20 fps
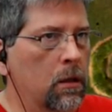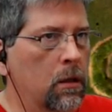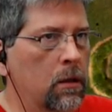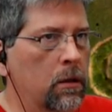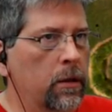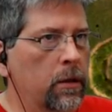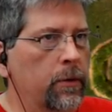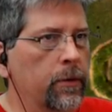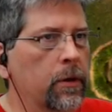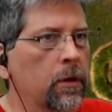
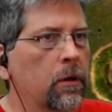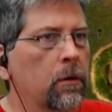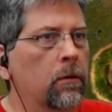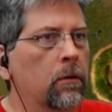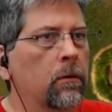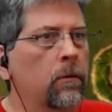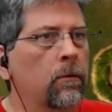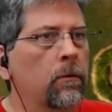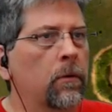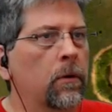There we go.
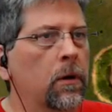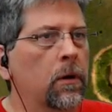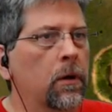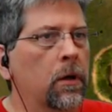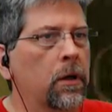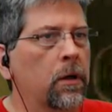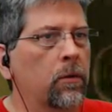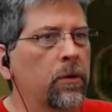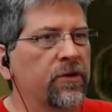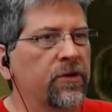I
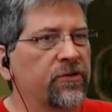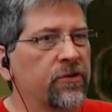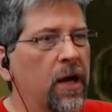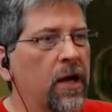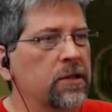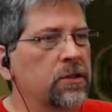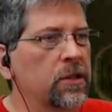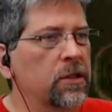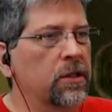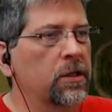don't want to
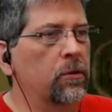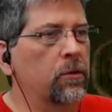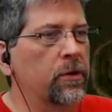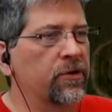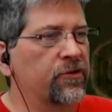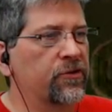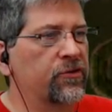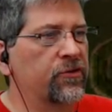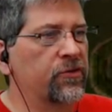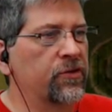actually. I don't want
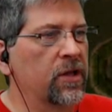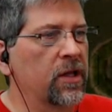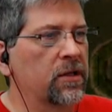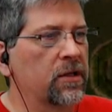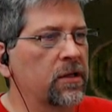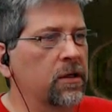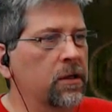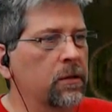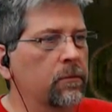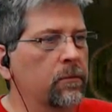to select
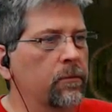him.